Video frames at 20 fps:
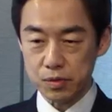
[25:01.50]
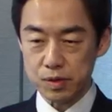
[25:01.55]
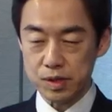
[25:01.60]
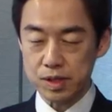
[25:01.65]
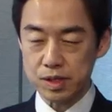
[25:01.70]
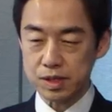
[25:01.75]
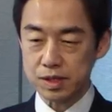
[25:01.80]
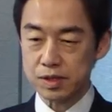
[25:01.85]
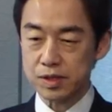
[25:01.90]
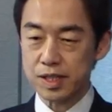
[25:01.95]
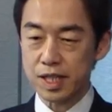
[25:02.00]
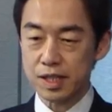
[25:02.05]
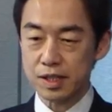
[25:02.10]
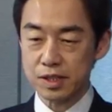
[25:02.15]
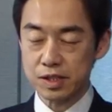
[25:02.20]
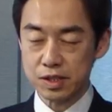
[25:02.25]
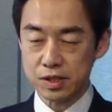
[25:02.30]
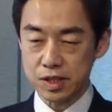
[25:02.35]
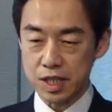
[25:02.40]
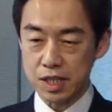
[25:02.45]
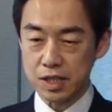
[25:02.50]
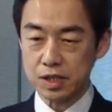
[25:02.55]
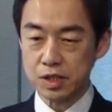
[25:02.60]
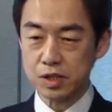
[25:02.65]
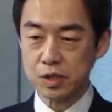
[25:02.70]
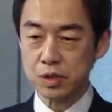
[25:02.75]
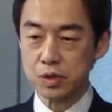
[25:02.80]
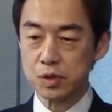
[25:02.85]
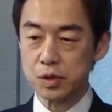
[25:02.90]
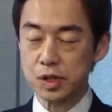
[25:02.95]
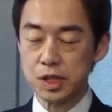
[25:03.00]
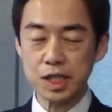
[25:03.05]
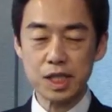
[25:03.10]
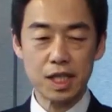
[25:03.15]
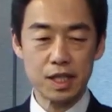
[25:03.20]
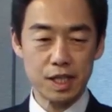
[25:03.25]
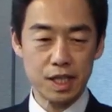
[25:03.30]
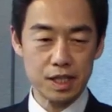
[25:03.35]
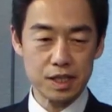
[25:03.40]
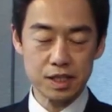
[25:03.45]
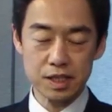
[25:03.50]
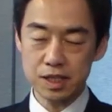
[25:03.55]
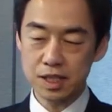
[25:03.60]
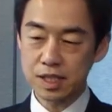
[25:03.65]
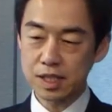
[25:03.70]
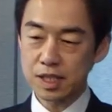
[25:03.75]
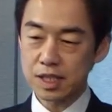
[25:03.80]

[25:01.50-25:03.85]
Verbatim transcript: with the United States to realize